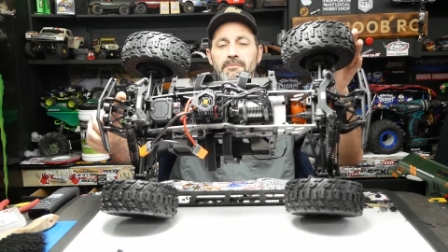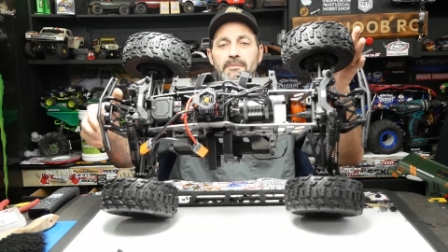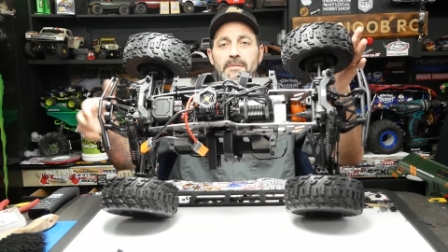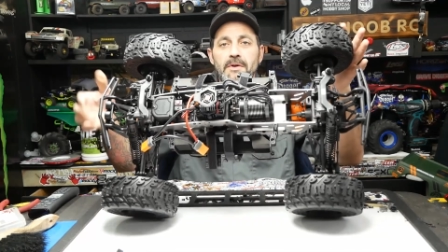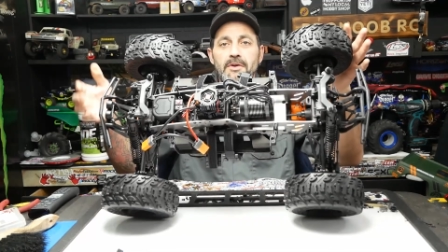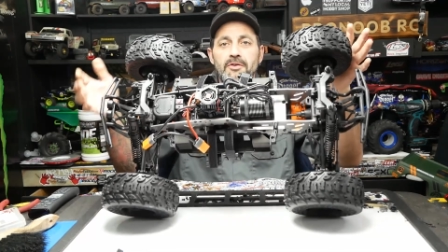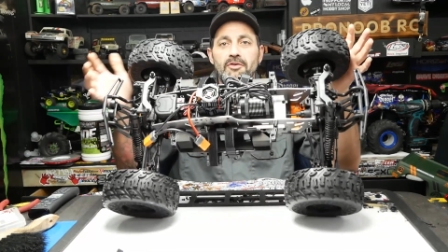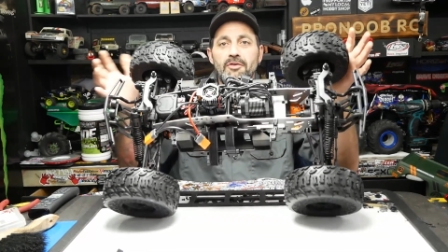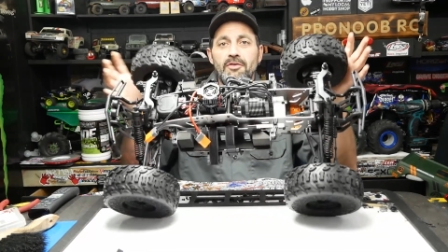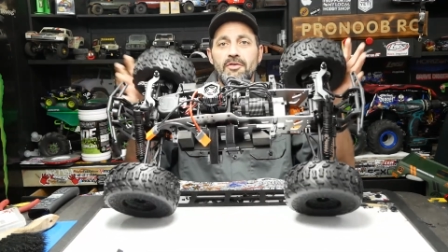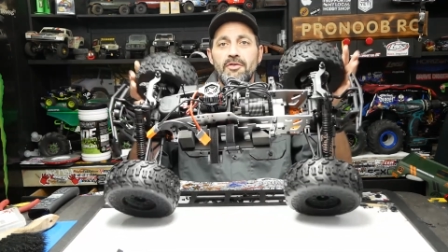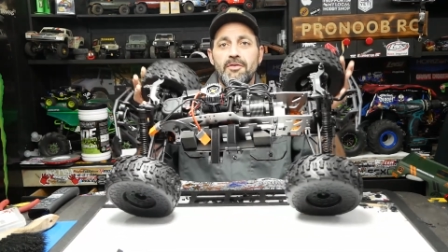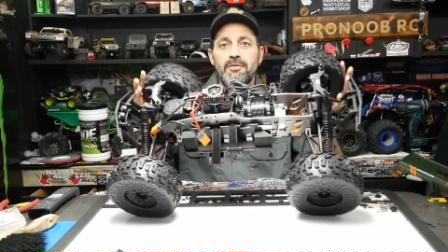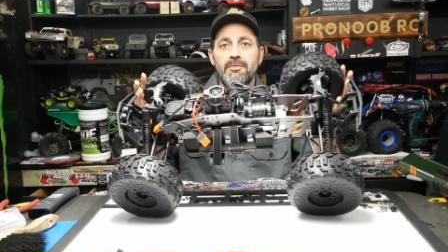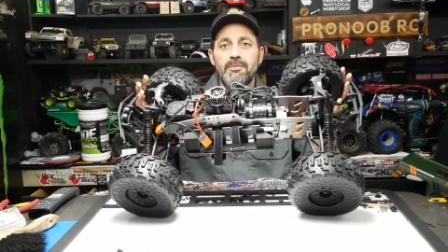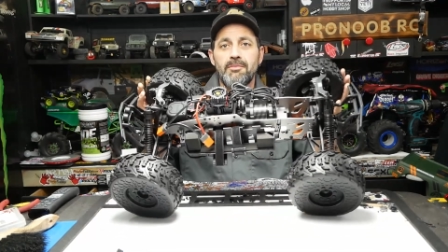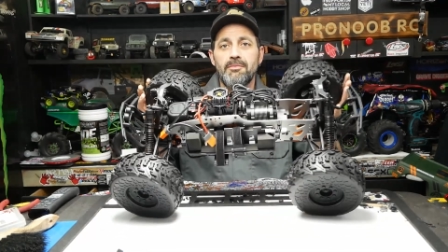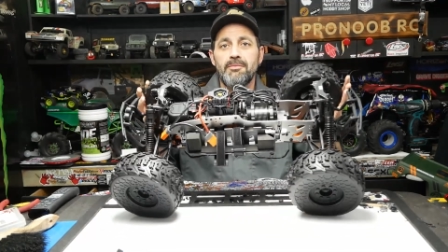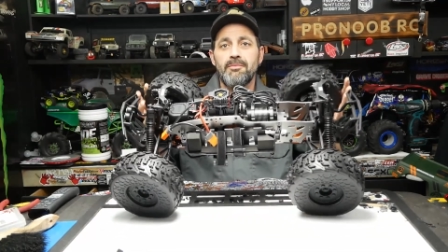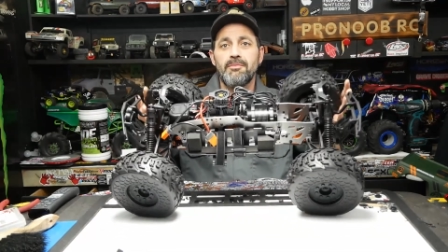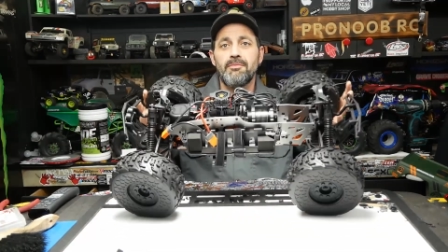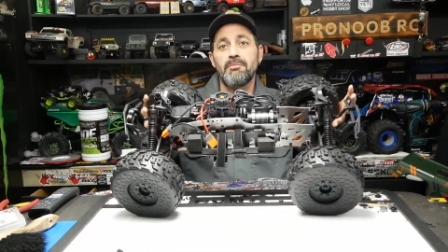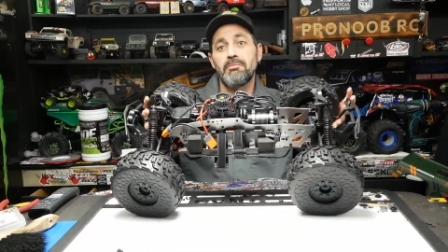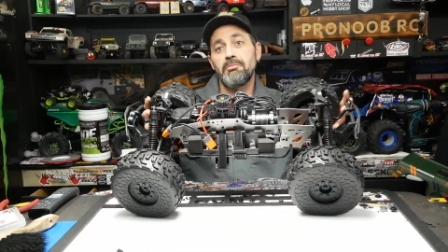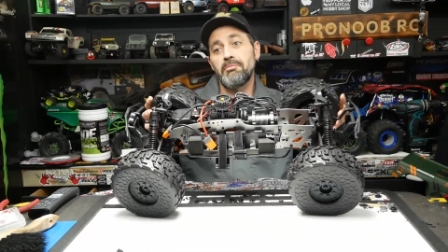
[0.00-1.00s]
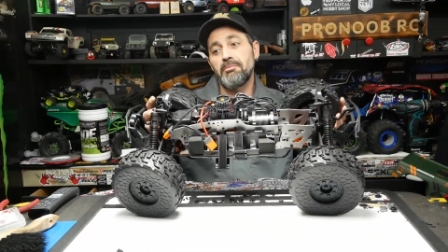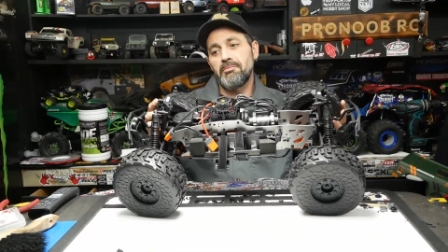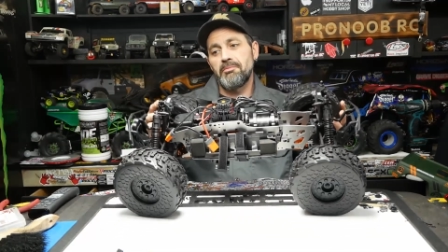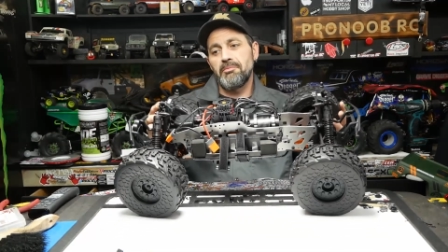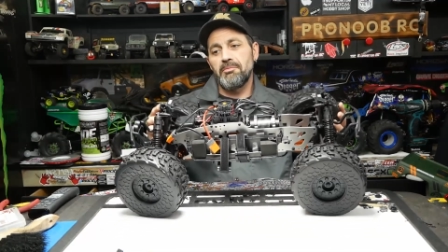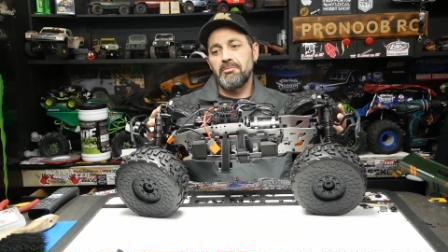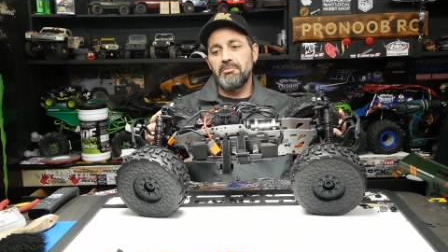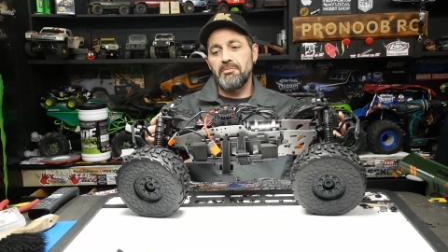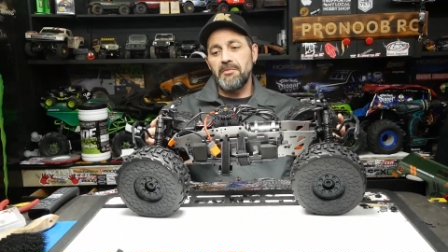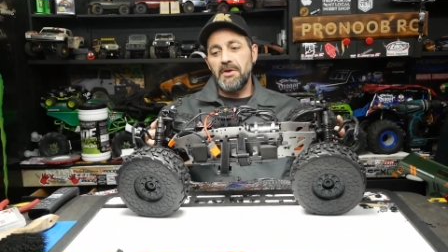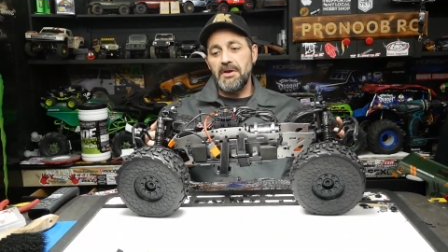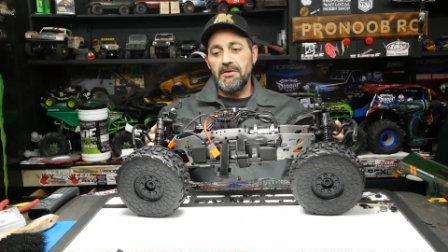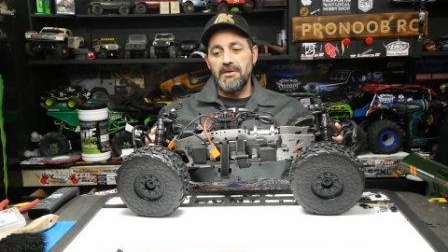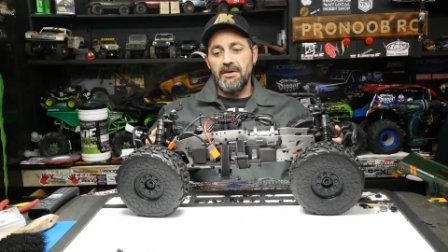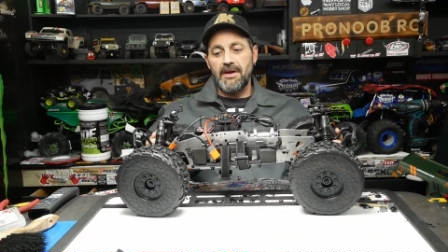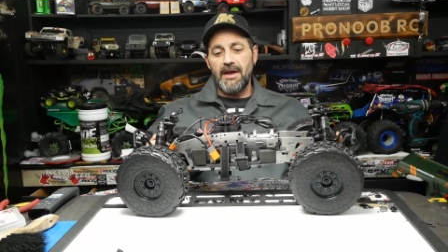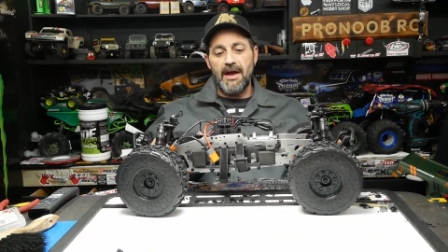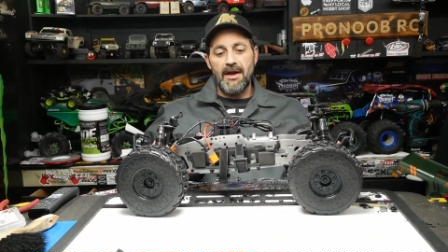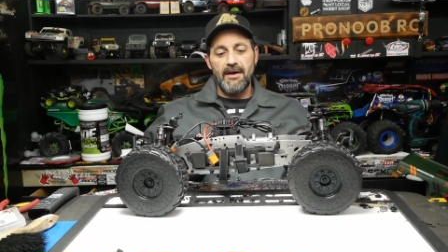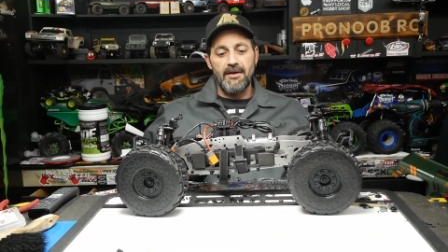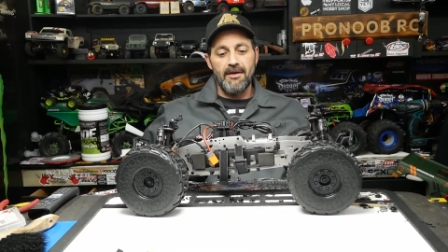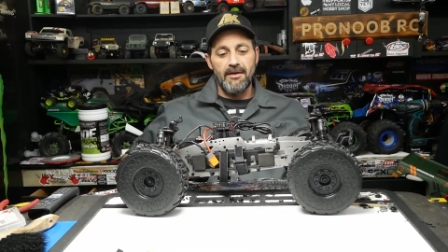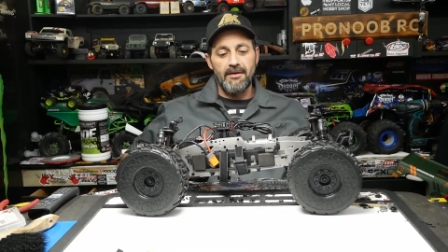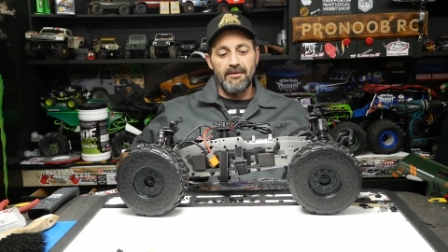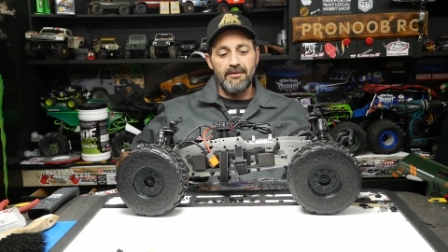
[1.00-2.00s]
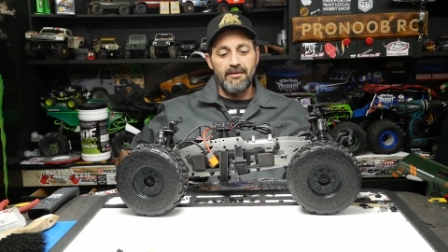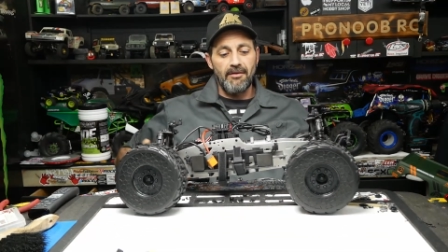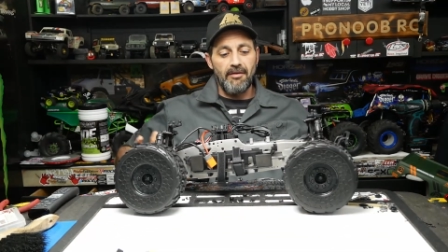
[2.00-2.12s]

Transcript: It just didn't kind of,